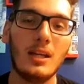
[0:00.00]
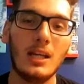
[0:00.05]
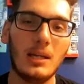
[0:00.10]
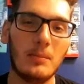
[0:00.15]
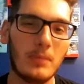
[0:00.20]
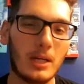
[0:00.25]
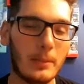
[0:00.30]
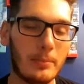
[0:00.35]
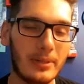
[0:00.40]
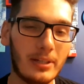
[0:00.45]

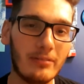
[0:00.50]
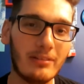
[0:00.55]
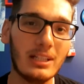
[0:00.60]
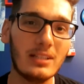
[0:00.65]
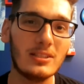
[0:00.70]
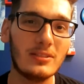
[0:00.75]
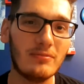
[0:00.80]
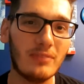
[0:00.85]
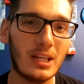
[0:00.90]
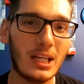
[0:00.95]
in my
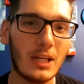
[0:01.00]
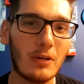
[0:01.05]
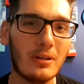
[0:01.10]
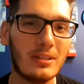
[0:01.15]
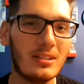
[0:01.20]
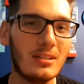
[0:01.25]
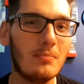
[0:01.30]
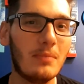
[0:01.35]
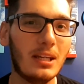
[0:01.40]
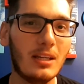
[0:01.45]
previous video
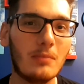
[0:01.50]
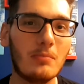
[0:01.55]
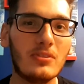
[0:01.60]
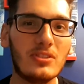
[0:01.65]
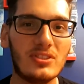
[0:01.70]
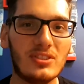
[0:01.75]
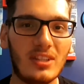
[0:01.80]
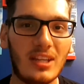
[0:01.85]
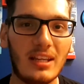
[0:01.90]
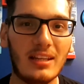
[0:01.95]
I did make a
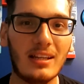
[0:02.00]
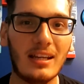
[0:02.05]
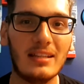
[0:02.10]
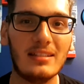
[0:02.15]
mistake.